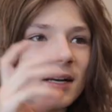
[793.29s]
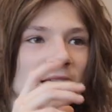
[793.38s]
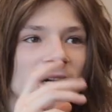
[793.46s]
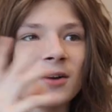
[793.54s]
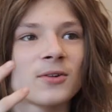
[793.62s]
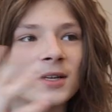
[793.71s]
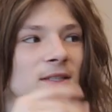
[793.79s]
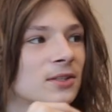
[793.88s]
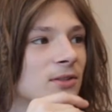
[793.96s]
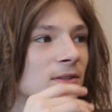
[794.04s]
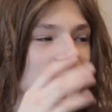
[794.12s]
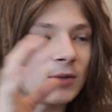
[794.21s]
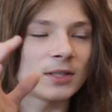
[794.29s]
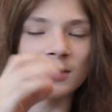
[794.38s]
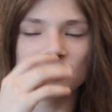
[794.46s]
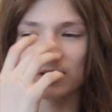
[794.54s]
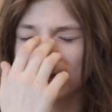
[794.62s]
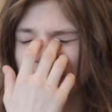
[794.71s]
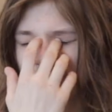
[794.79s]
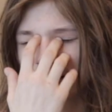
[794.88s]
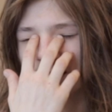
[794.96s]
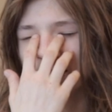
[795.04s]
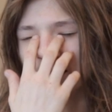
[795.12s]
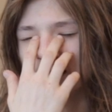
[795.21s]
the uh, green sc- with the green.
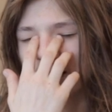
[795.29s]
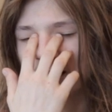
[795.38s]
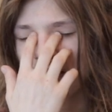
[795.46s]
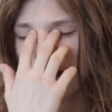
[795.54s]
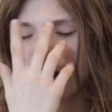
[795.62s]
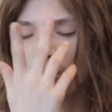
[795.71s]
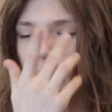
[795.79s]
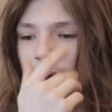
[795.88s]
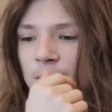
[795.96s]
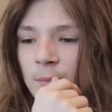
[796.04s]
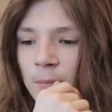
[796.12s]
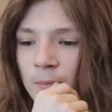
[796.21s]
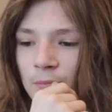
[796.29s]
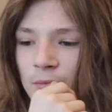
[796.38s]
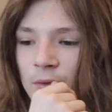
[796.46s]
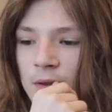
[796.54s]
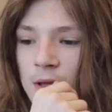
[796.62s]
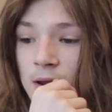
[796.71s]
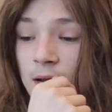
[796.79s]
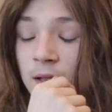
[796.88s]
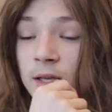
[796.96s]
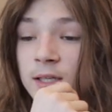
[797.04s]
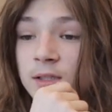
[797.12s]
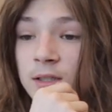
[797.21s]
Yeah. yeah. But yeah,
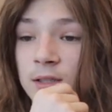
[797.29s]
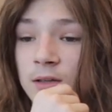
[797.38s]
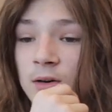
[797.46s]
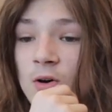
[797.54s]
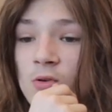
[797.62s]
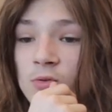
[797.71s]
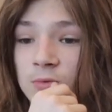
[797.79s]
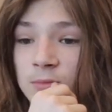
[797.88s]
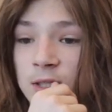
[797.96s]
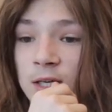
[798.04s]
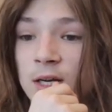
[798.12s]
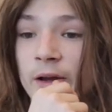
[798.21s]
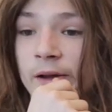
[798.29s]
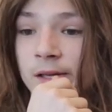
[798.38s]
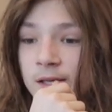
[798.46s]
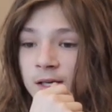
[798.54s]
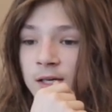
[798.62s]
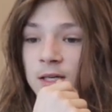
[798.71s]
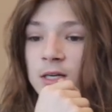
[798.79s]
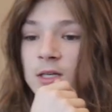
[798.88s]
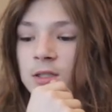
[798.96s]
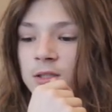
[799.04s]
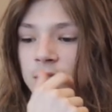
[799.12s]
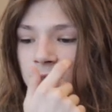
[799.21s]
Lancey a goat, man.
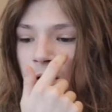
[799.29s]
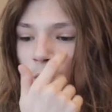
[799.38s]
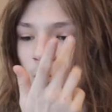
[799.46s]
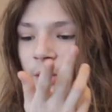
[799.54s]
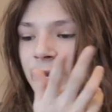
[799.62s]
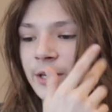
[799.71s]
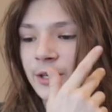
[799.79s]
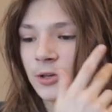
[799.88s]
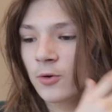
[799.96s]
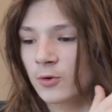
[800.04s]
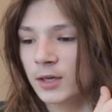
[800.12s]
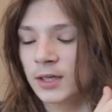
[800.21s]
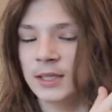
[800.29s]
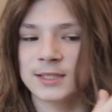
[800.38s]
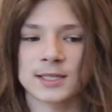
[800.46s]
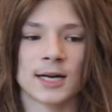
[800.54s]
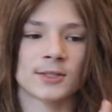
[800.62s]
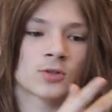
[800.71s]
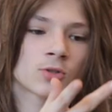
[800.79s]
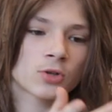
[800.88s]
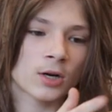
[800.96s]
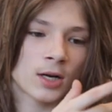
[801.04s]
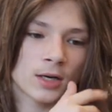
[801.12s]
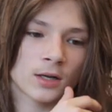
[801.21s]
Cause what he's doing, he's not
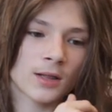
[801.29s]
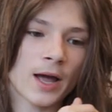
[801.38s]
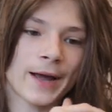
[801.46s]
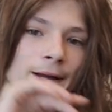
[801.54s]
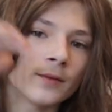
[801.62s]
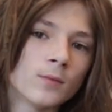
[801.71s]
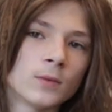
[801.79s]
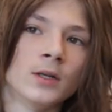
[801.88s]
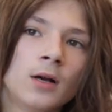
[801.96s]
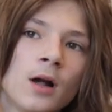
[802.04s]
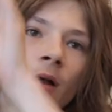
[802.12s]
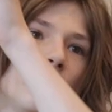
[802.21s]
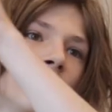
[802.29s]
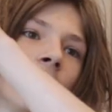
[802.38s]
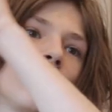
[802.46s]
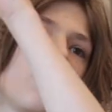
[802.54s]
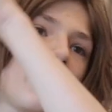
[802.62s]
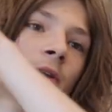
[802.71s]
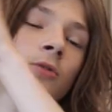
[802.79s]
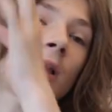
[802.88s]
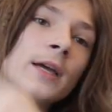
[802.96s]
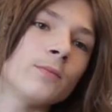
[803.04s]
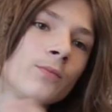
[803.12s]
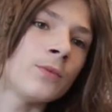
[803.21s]
trying to like be on no pedestal.
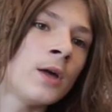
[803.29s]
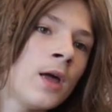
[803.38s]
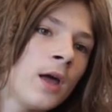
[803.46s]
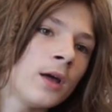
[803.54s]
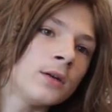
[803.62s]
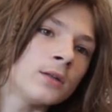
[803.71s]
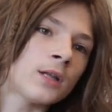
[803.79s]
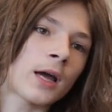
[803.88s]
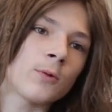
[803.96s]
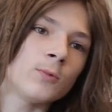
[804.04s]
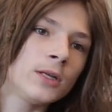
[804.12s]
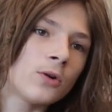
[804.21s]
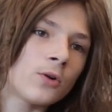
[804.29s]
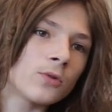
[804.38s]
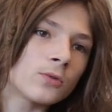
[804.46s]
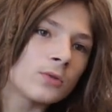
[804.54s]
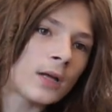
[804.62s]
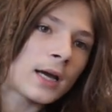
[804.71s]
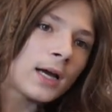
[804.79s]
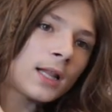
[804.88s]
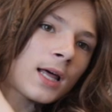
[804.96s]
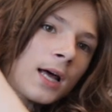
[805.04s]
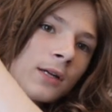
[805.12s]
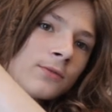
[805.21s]
Like, like we don't like a
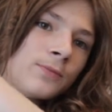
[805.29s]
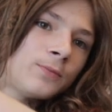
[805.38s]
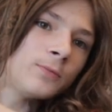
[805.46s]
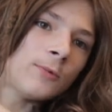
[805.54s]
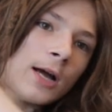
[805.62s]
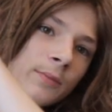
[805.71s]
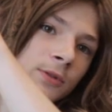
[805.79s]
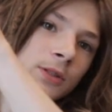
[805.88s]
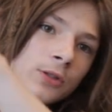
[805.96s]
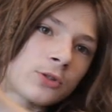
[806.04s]
lot of rappers is